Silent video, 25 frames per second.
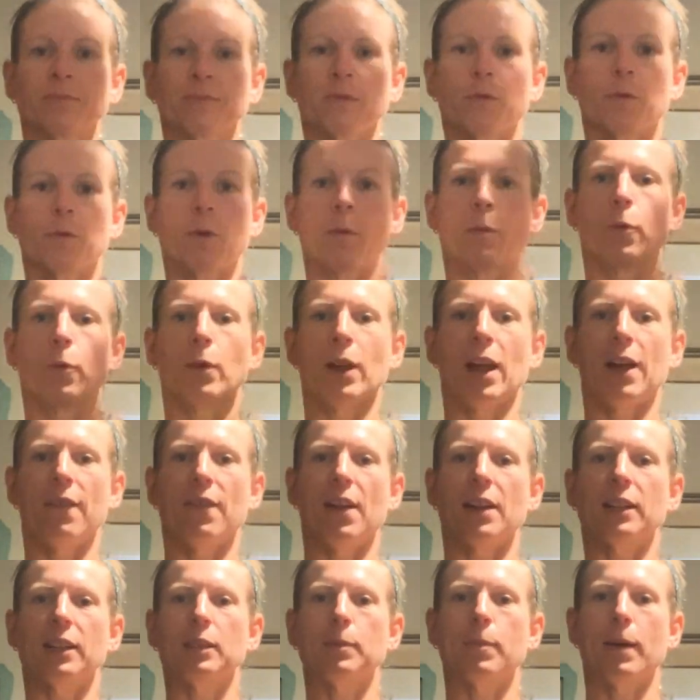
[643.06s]
Remember, we have
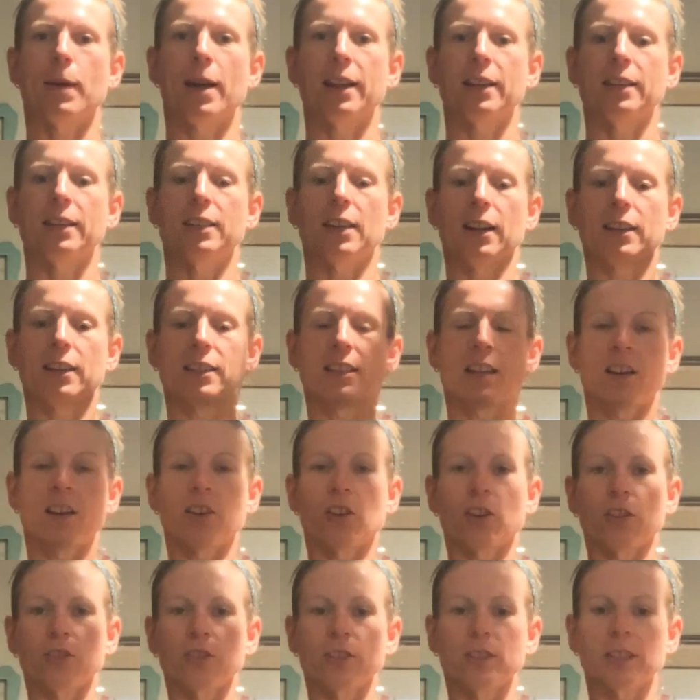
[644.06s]
that spine tucked
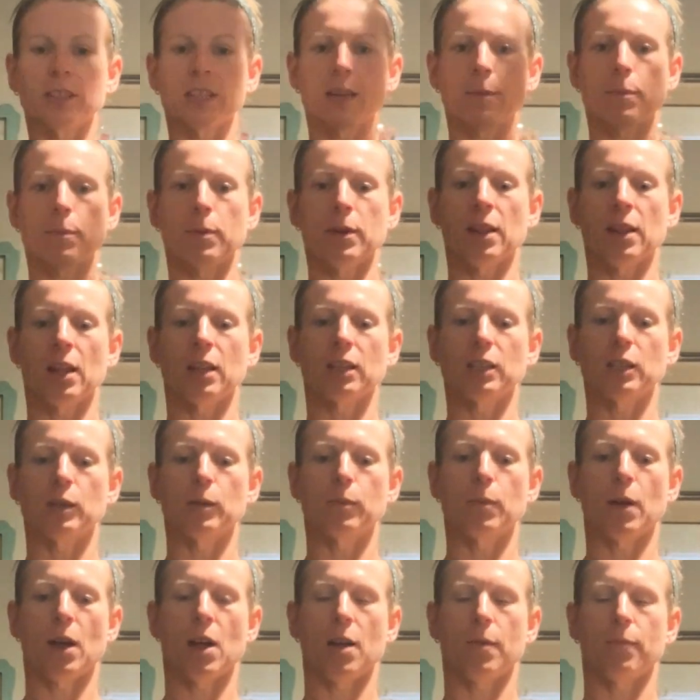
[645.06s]
under, just keeping that
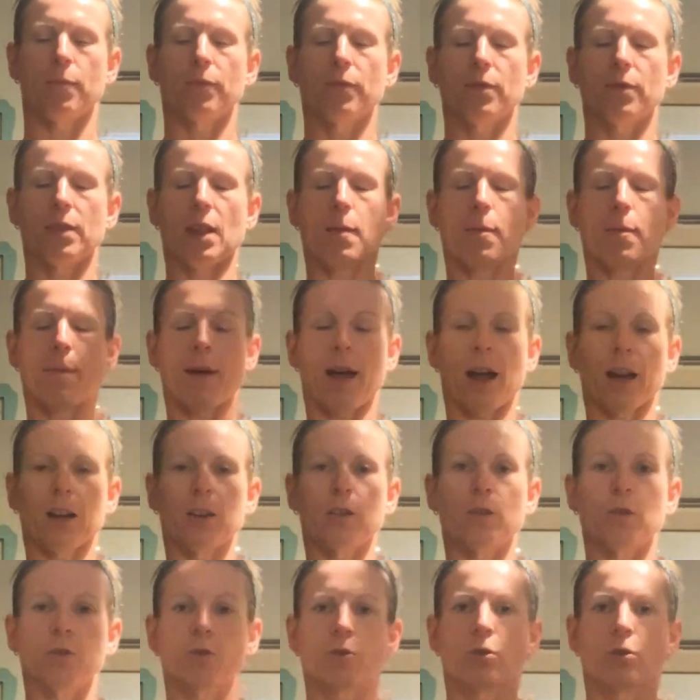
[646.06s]
back
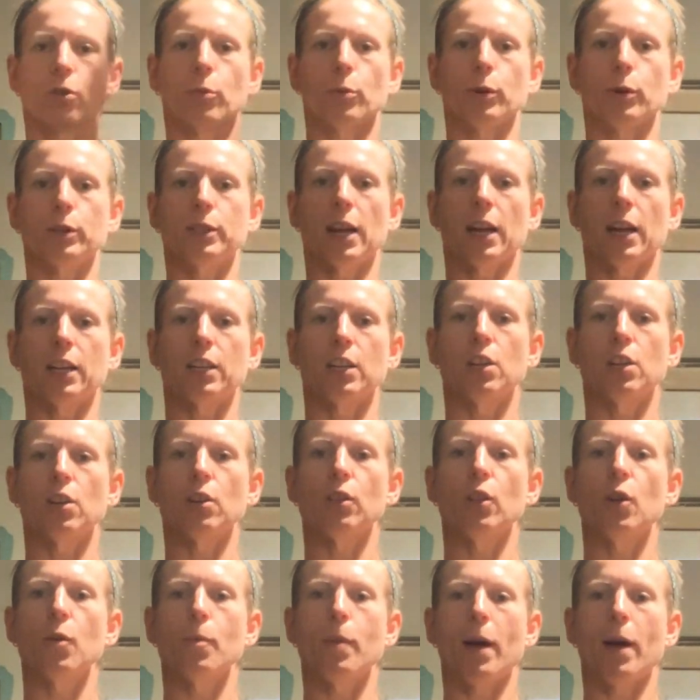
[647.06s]
neutral, protecting your
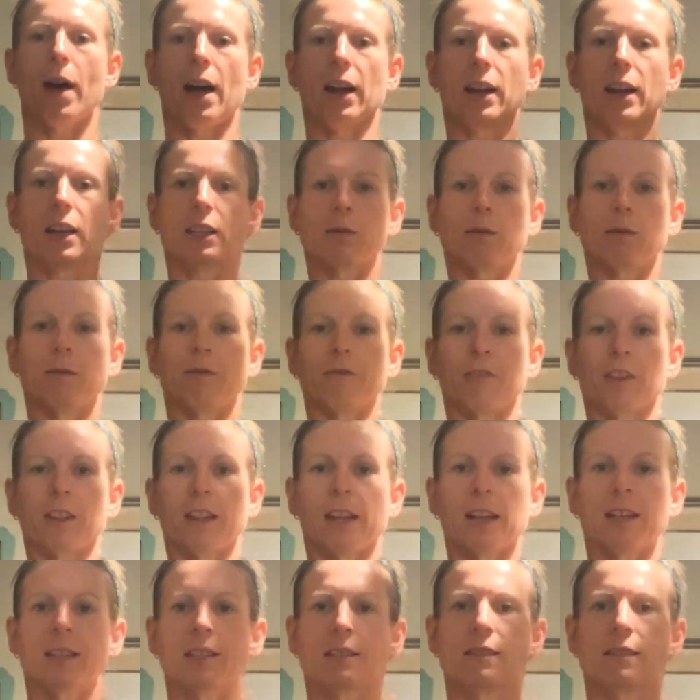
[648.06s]
low back as we fully
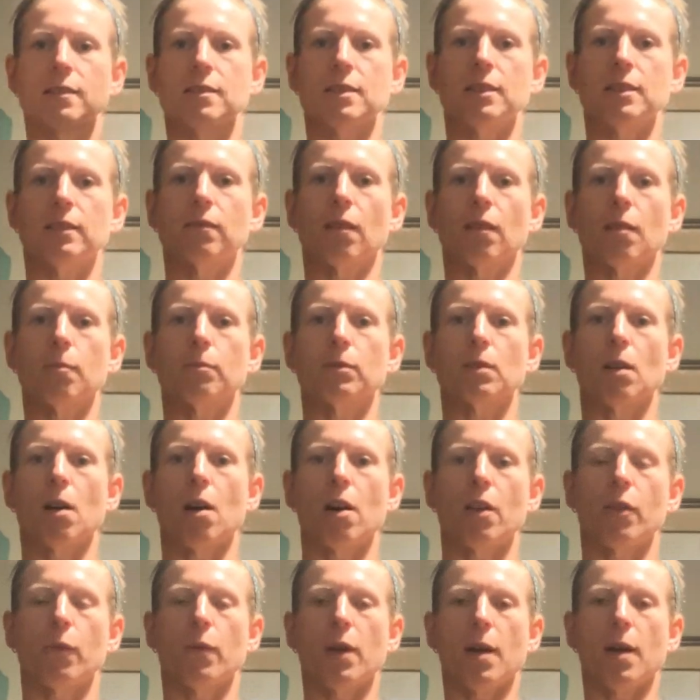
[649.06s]
extend these arms
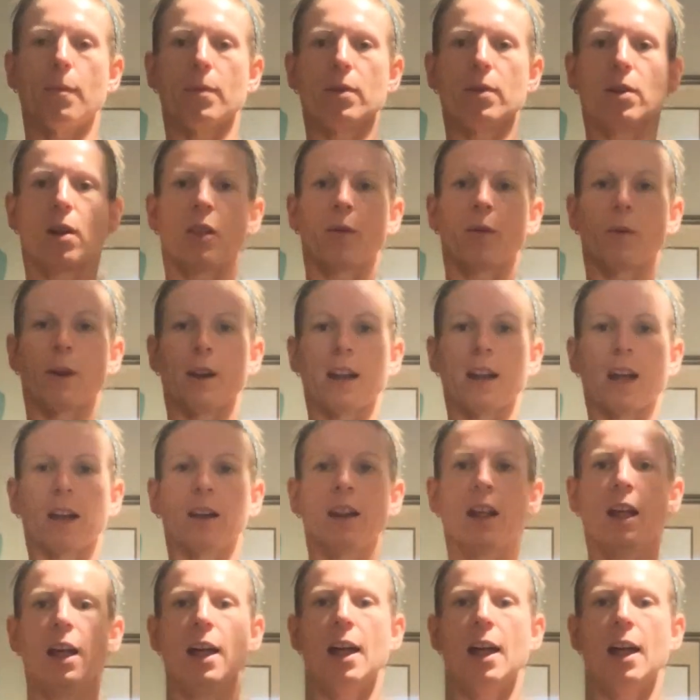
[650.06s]
all the way up and all the way down.